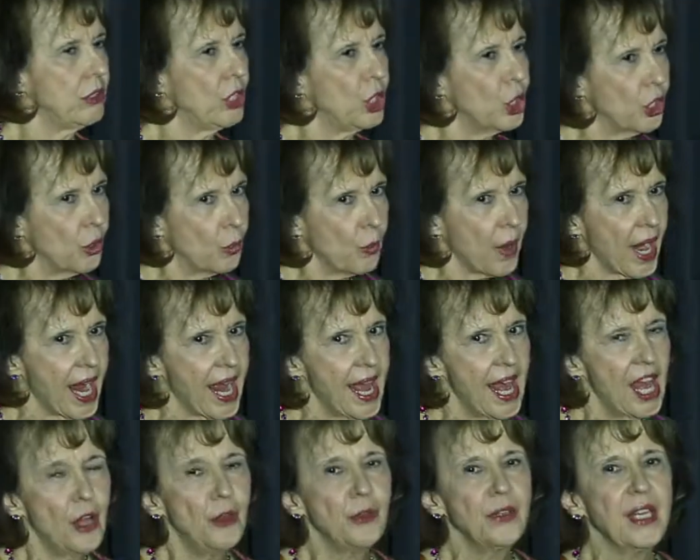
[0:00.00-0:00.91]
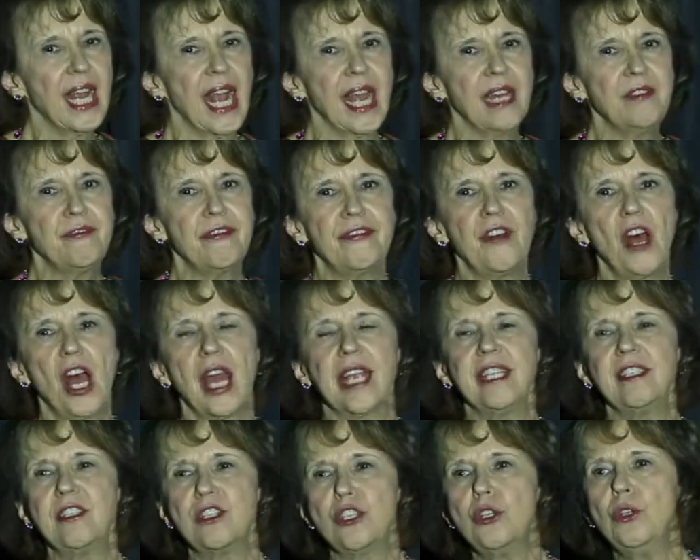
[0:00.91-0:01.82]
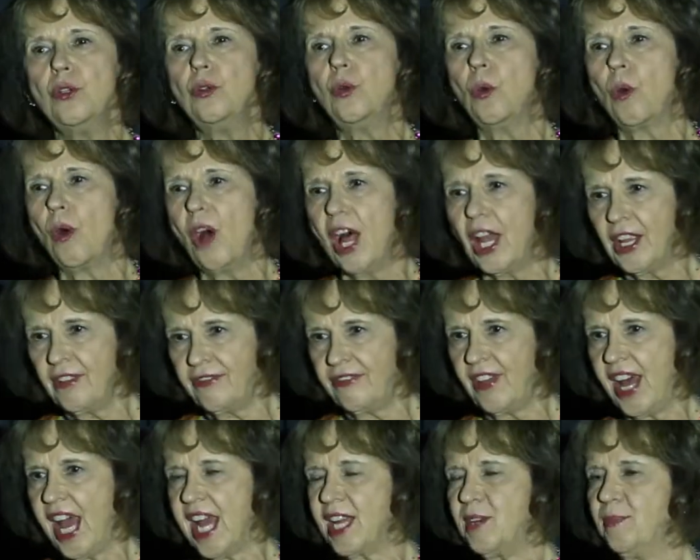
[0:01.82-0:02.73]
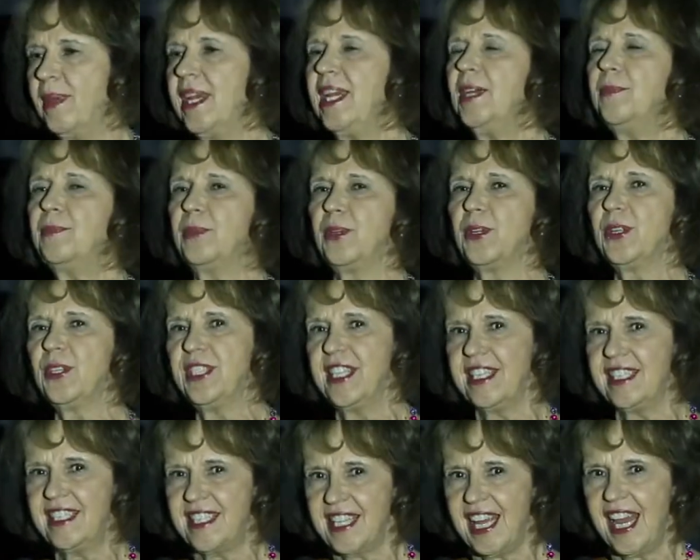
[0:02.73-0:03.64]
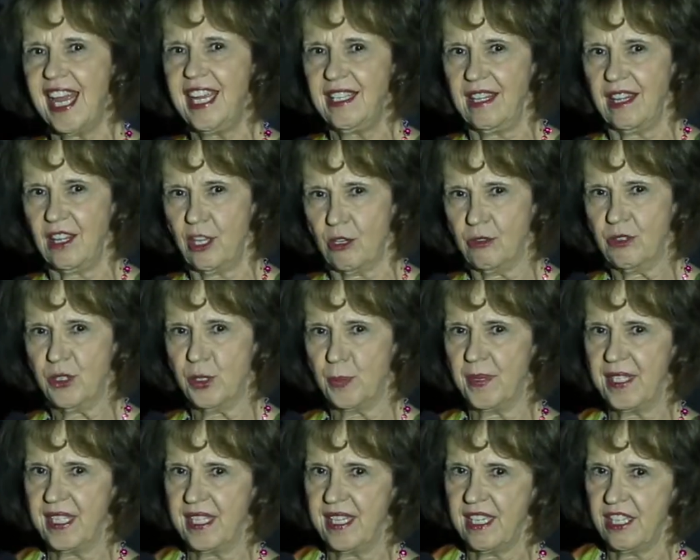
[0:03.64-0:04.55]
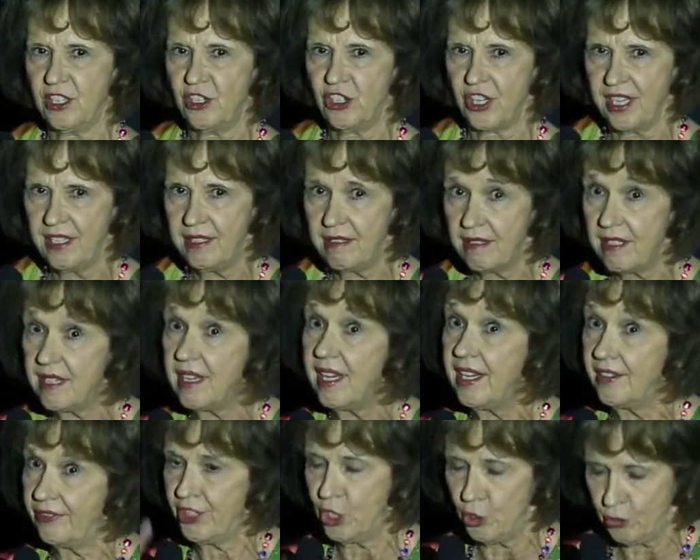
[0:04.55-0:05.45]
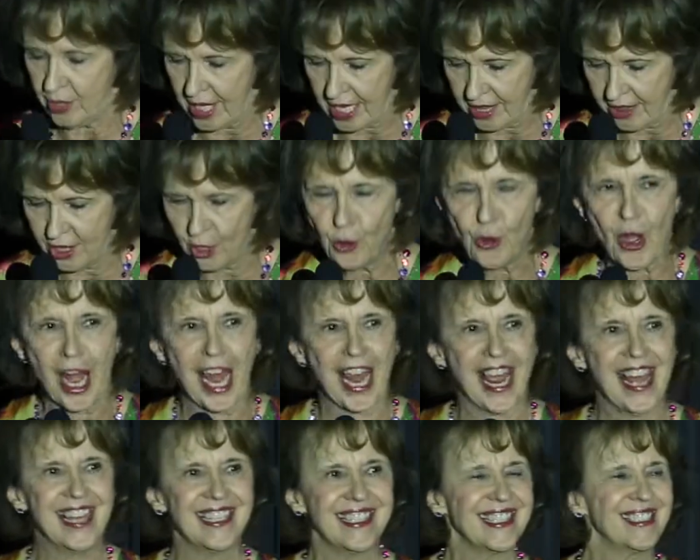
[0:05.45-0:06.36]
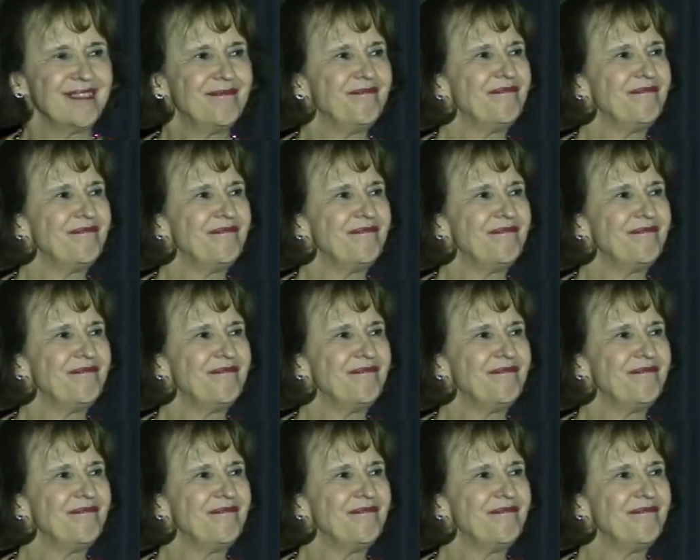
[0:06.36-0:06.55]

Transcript: look around and find 2 qualified people to take those positions, if you get the grant,